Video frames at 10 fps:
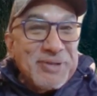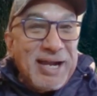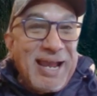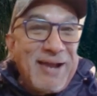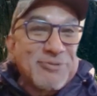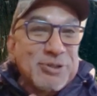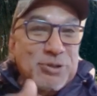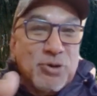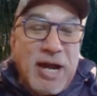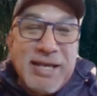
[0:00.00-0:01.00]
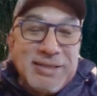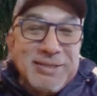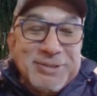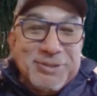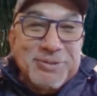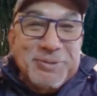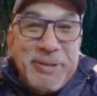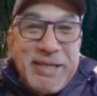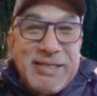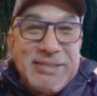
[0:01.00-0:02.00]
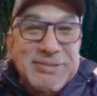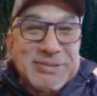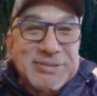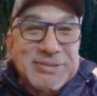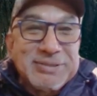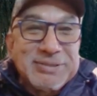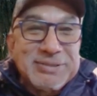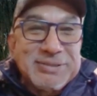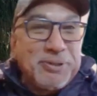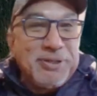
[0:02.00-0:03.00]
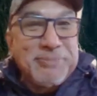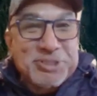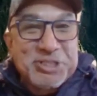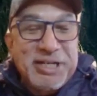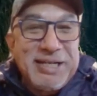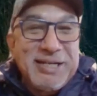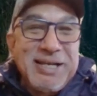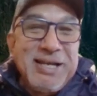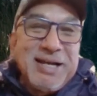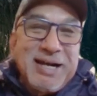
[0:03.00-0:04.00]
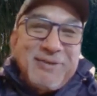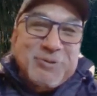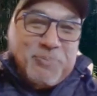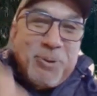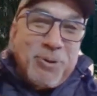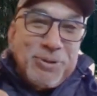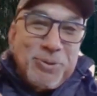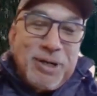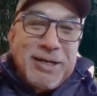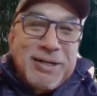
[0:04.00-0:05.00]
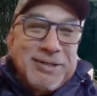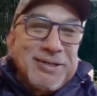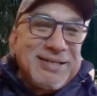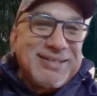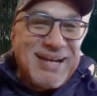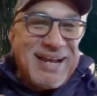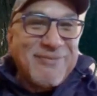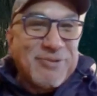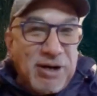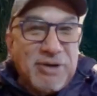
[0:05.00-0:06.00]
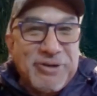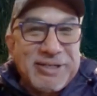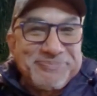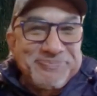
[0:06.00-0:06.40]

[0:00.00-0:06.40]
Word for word: I have to grind the, the beans. I have to put in a machine. I have to pour the water, and then I have coffee.